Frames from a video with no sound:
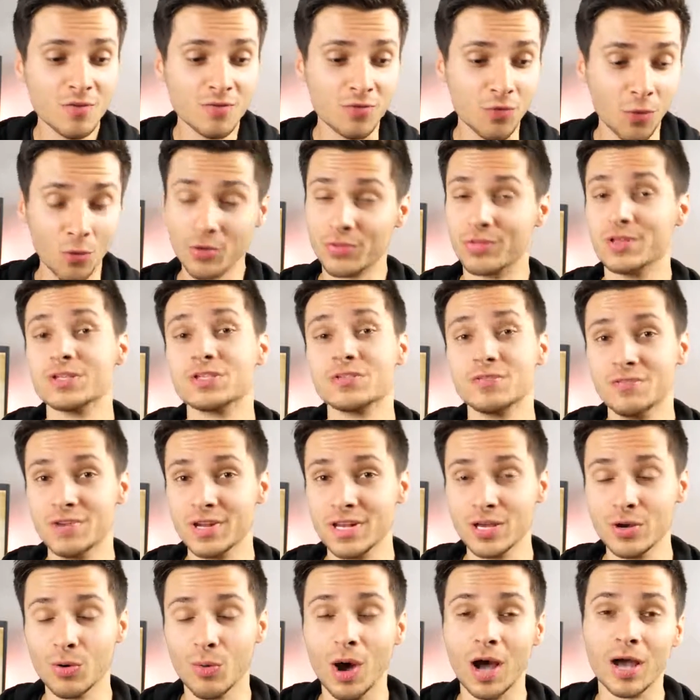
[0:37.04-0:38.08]
for this
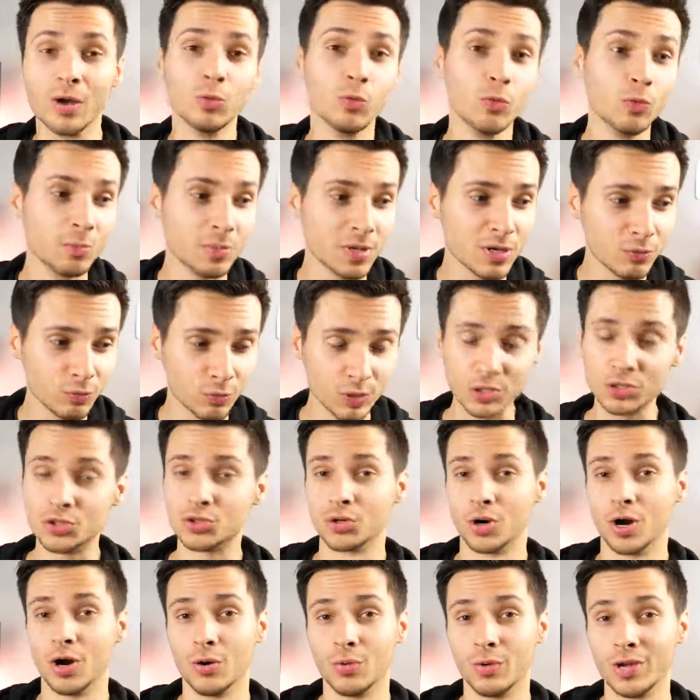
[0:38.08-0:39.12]
video, I will be
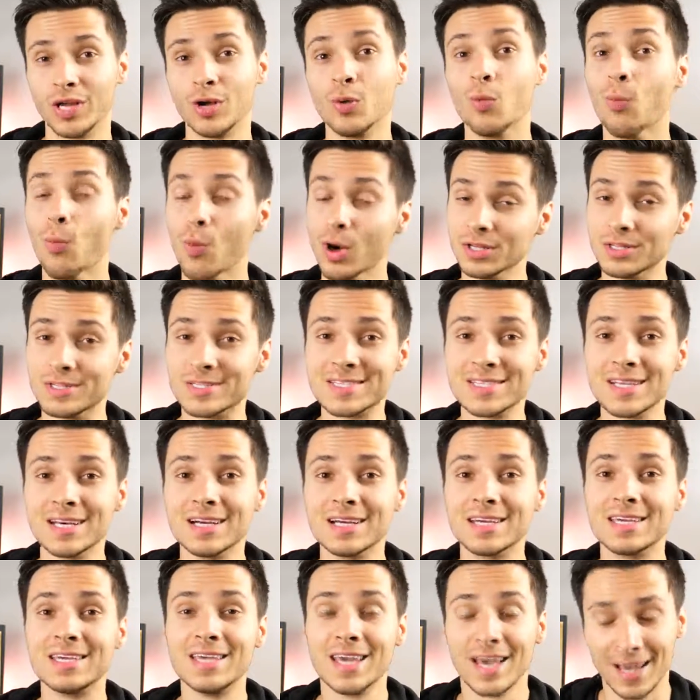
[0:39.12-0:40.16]
redrawing once
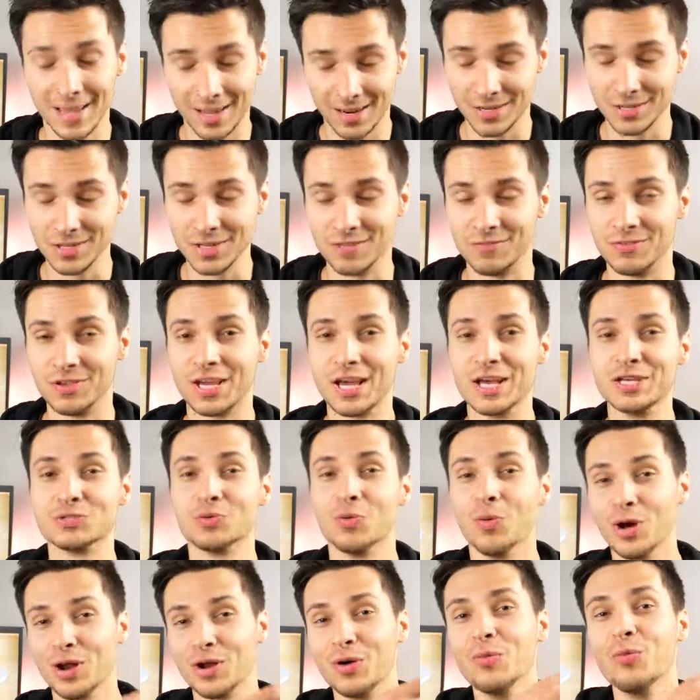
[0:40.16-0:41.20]
again. If you
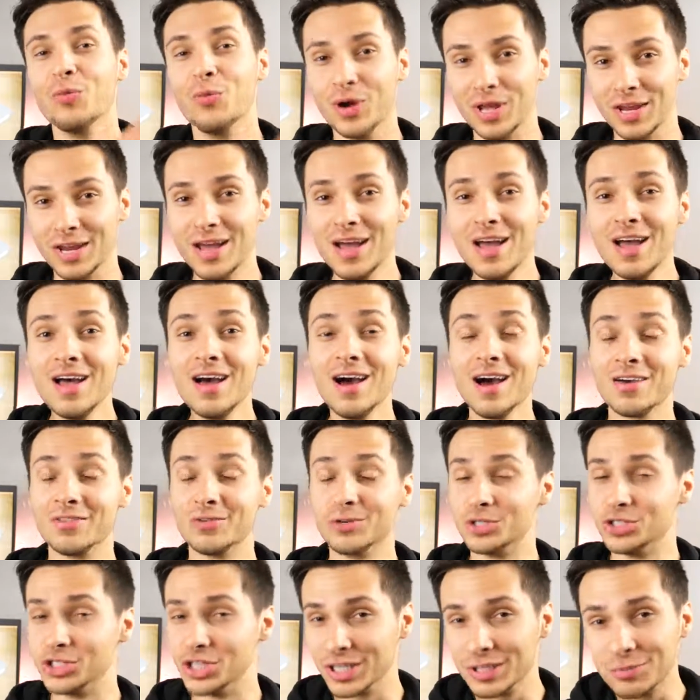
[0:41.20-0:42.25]
guys want to win
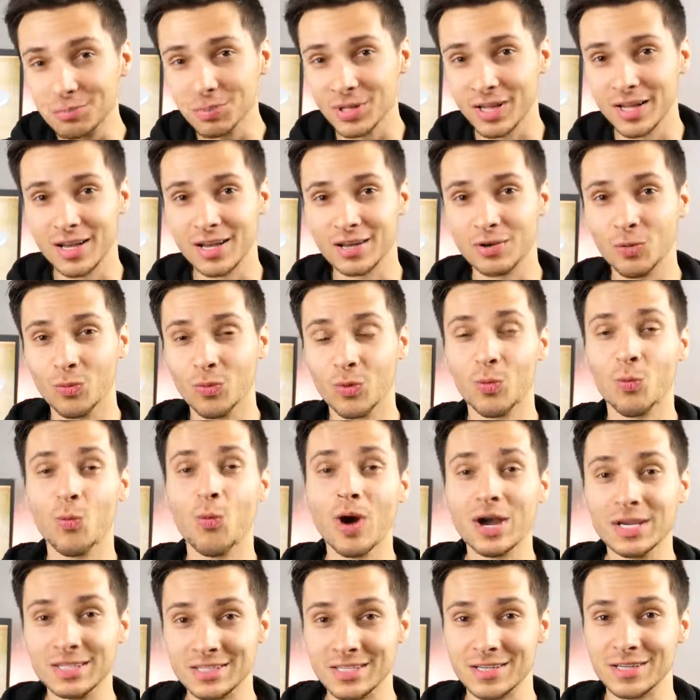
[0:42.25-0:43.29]
either jet black or
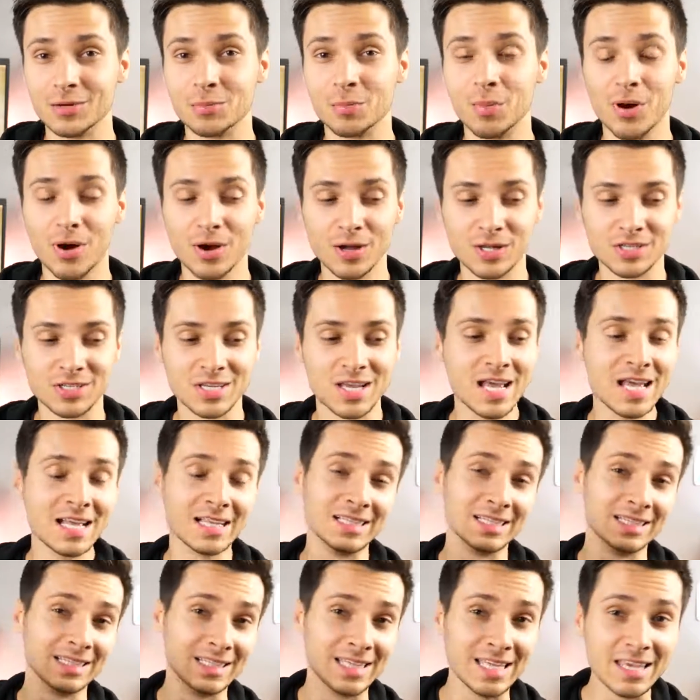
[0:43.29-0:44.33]
white AirPods,
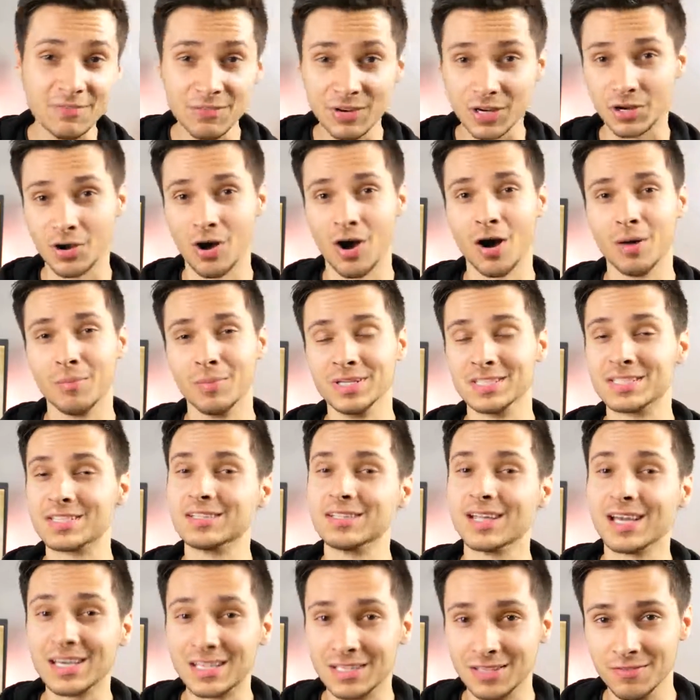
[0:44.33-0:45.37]
leave a
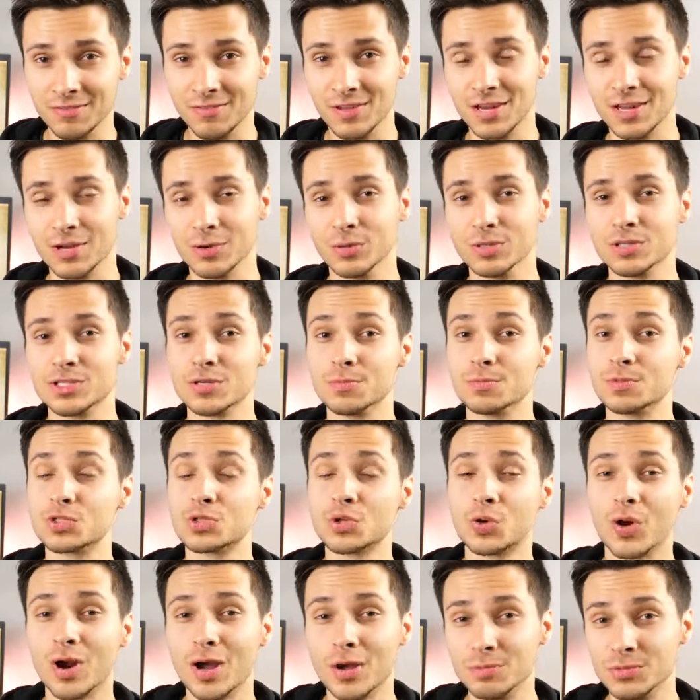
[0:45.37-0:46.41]
comment, like the video, and
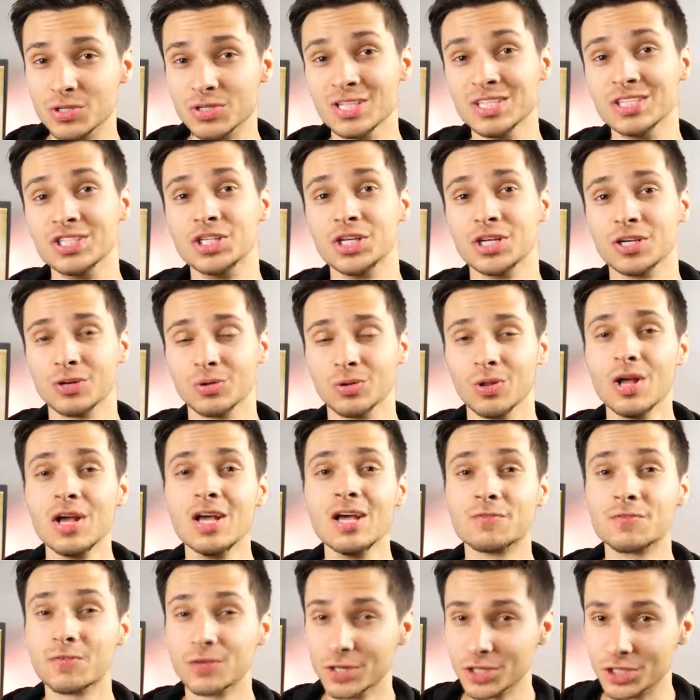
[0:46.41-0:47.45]
subscribe to the channel
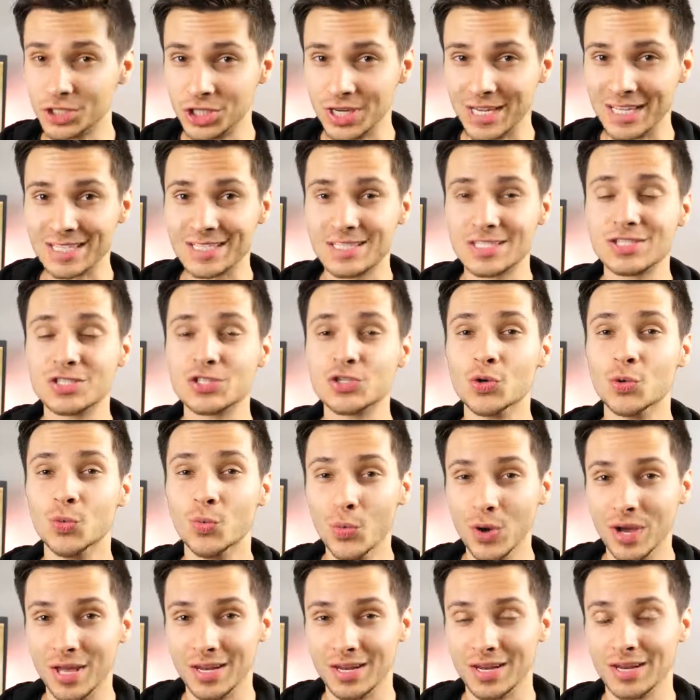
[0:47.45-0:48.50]
for a chance to
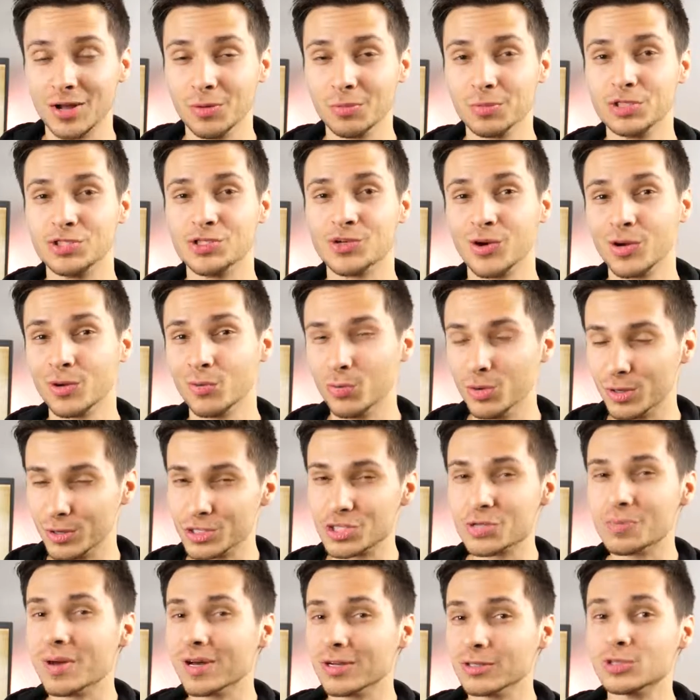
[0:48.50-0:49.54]
win. And I'll be drawing
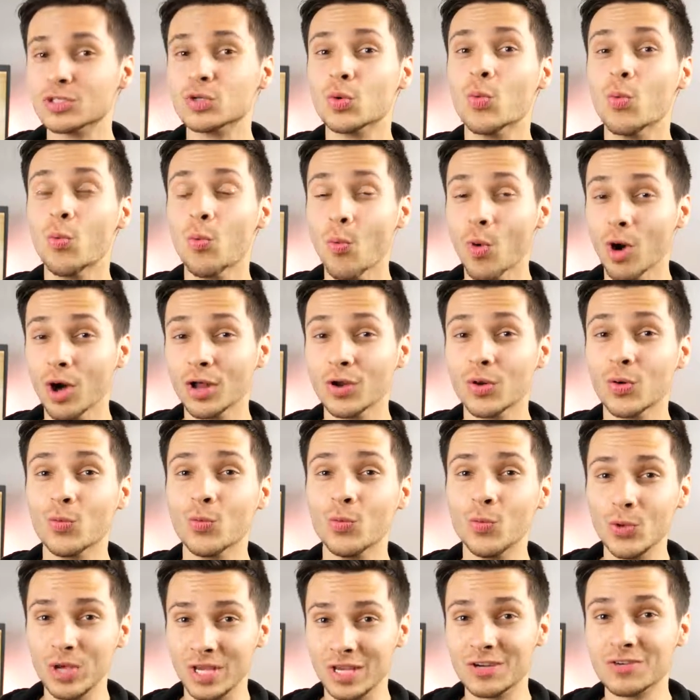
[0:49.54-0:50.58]
winners about
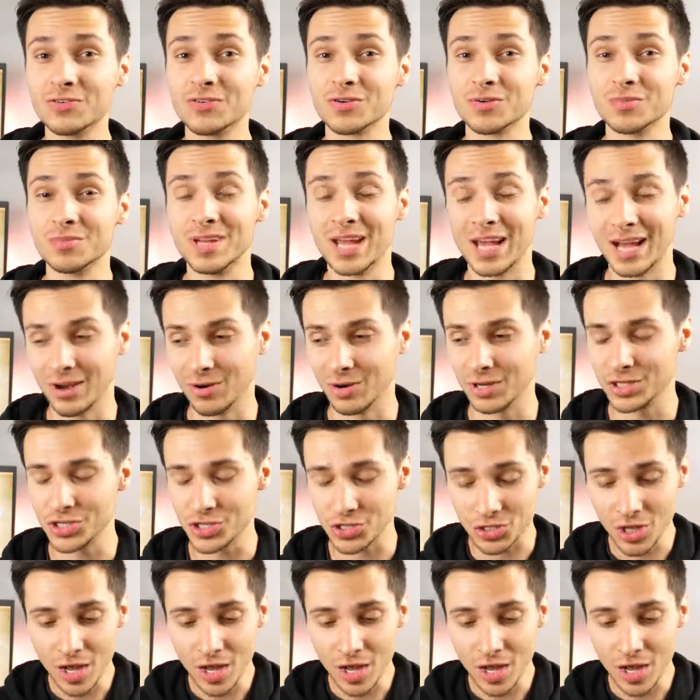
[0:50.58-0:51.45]
1 week from now.